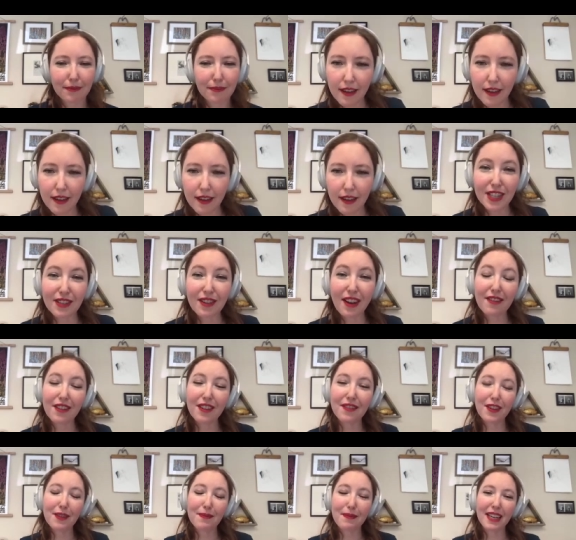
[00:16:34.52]
And we do have a few
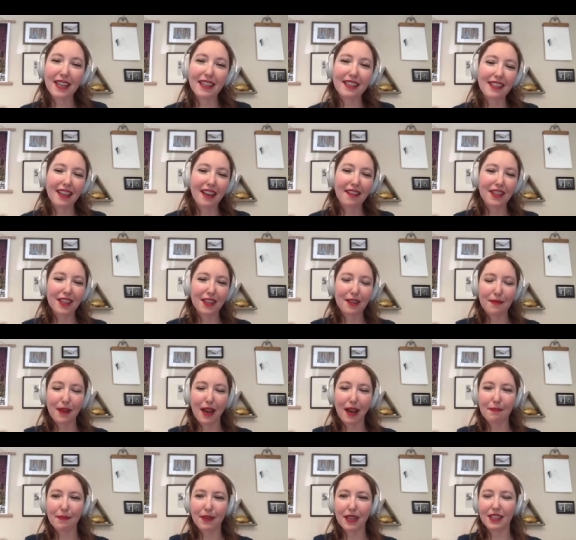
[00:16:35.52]
minutes left, so I'm
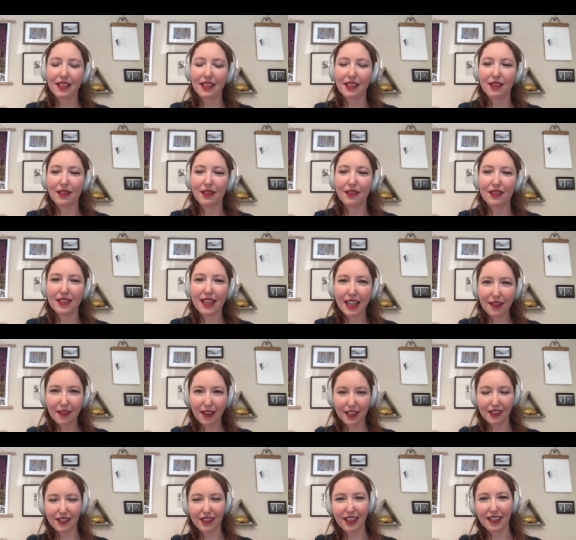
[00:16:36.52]
happy to take
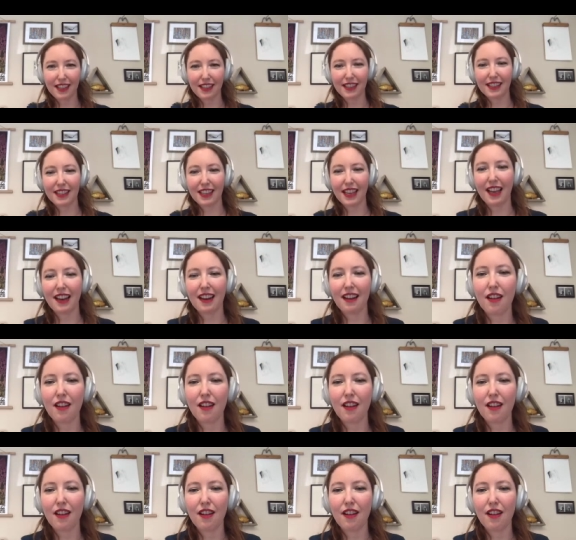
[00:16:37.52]
questions. And I'll also
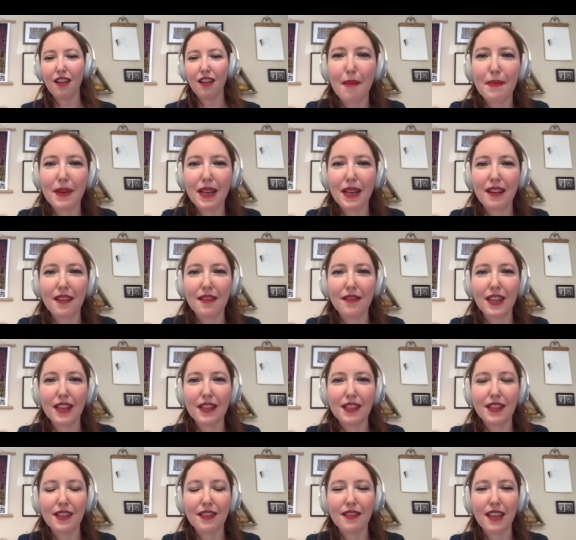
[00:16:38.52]
be hopping over
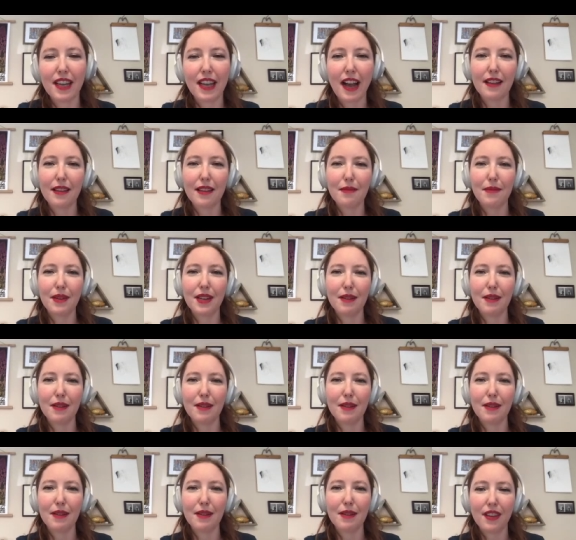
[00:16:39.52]
to the Kalamuna
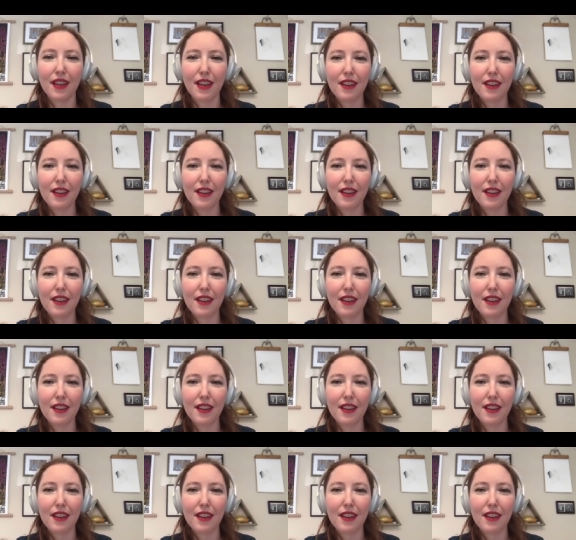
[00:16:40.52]
booth